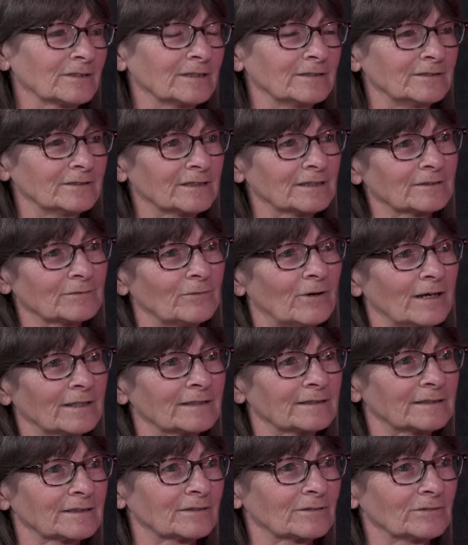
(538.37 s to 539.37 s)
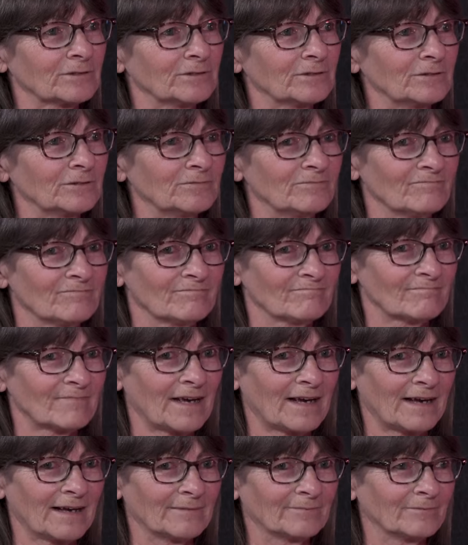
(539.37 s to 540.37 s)
Can you just walk us through
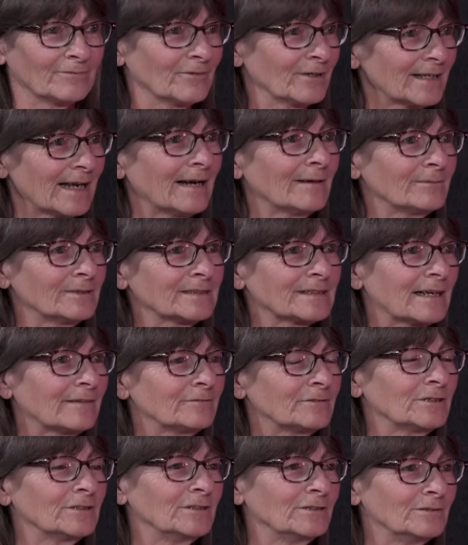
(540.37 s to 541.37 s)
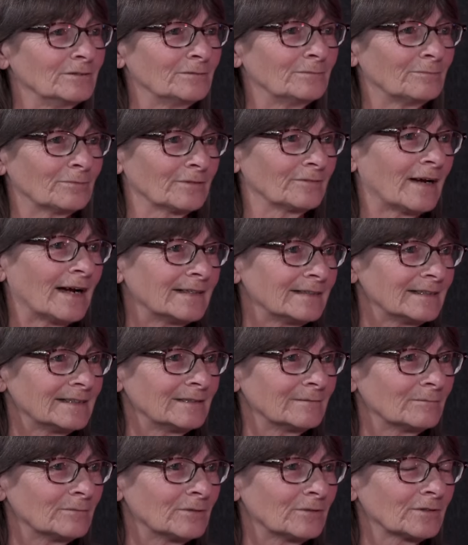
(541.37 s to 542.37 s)
what happens after you provide
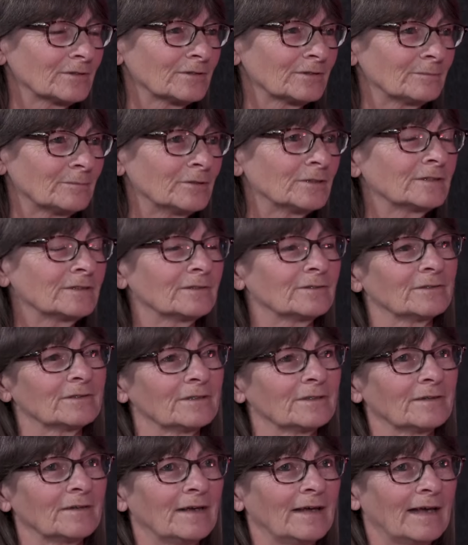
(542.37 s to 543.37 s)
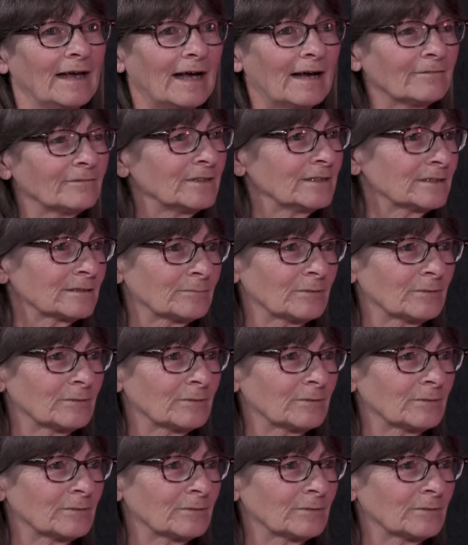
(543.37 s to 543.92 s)
the input or have these